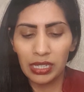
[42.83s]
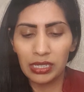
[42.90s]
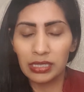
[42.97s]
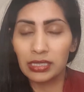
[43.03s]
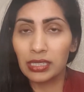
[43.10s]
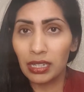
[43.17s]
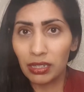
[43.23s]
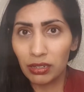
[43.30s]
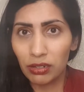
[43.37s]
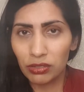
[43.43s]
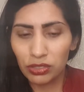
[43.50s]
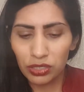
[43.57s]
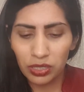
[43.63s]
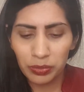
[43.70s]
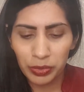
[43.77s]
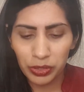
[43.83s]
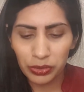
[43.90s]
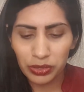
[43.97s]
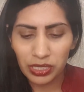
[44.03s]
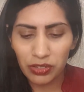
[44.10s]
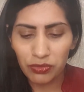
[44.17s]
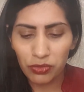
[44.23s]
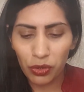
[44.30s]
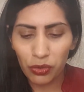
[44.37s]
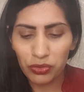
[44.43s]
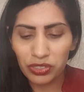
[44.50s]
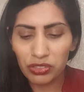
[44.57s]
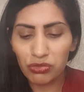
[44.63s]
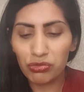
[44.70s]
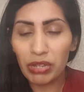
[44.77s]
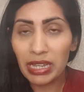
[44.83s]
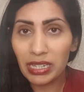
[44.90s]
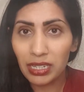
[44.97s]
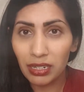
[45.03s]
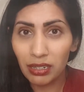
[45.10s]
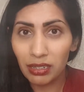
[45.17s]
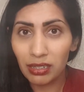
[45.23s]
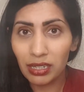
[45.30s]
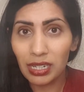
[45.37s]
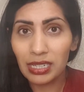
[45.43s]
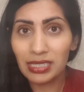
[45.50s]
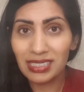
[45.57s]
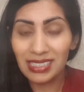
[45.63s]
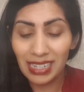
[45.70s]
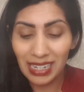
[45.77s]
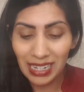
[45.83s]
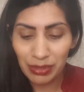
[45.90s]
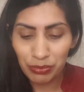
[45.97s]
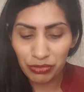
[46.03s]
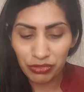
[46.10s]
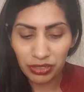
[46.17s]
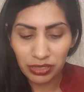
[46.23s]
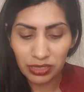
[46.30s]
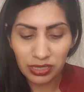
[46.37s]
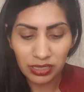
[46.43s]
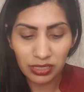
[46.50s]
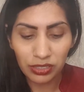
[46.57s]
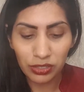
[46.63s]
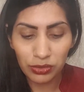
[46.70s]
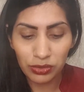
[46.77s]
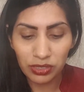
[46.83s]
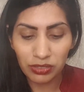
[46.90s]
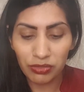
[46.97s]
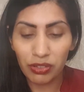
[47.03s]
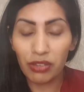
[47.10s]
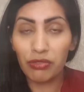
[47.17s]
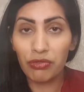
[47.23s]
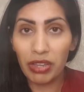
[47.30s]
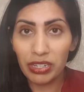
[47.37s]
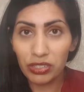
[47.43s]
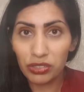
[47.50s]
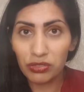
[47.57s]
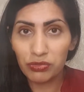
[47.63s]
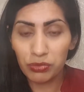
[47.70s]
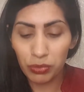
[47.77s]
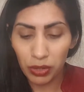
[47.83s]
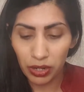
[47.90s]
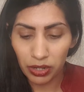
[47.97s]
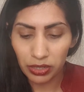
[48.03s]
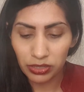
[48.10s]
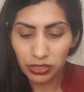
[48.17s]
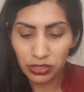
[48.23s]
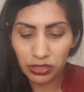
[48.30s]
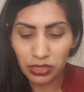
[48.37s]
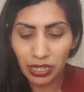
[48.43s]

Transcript: Psychological abuse involves the regular and deliberate use of a range of words